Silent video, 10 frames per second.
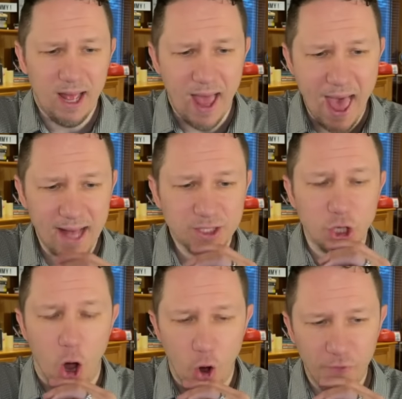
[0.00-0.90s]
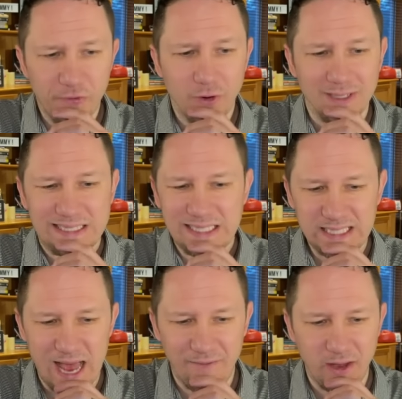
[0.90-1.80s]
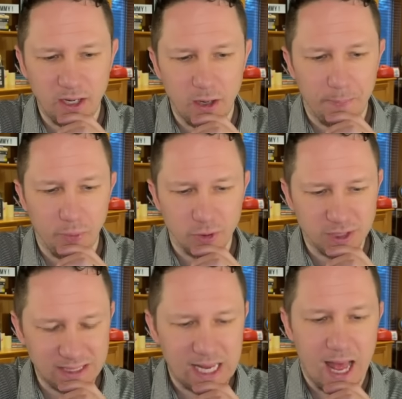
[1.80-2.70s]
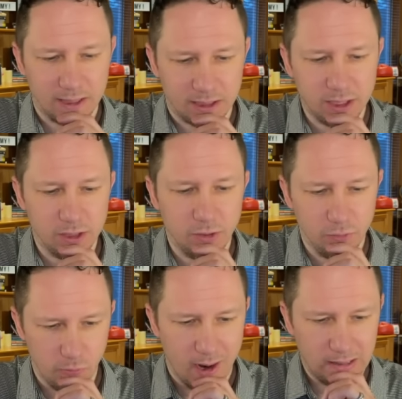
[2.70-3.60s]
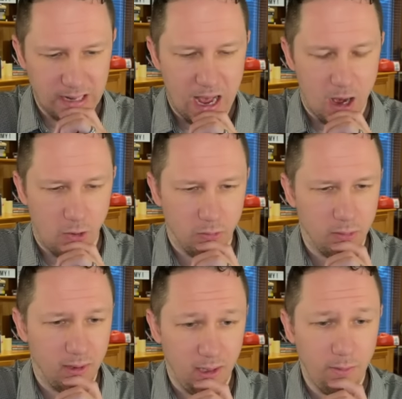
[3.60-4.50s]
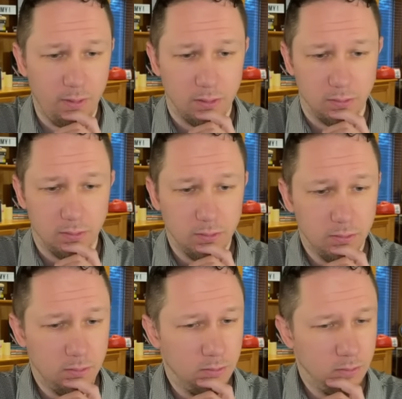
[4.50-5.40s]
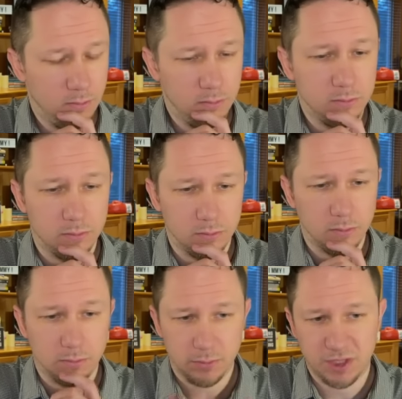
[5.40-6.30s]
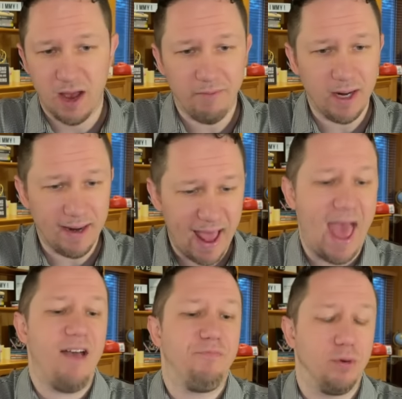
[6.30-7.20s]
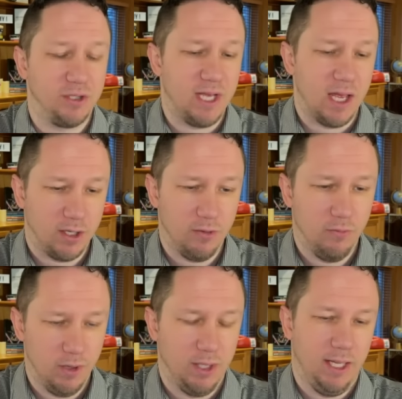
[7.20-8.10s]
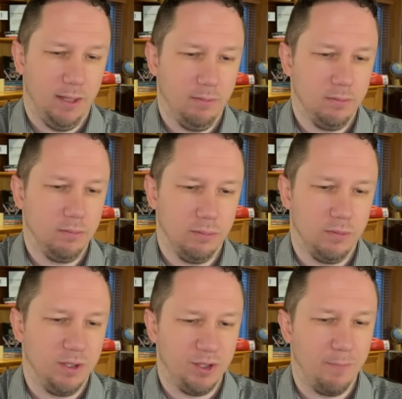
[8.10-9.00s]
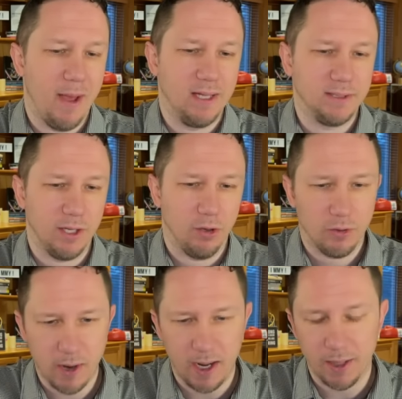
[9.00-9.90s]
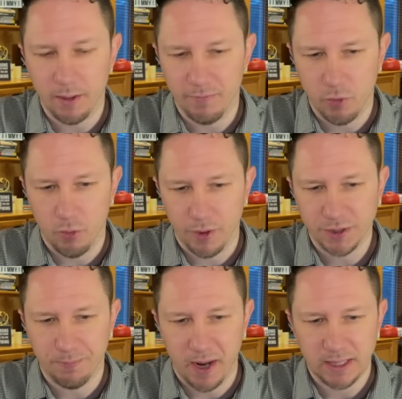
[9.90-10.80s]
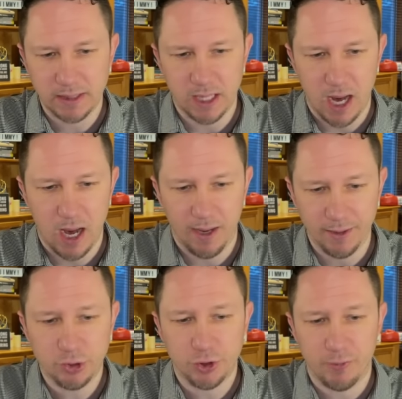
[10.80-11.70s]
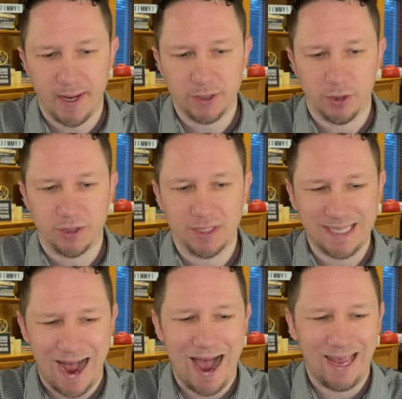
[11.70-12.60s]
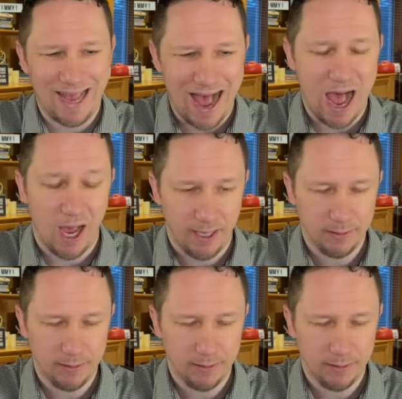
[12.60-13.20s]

at over 7% right now, even 7.5%, really. It depends on your credit, of course, but interest rates are sky high.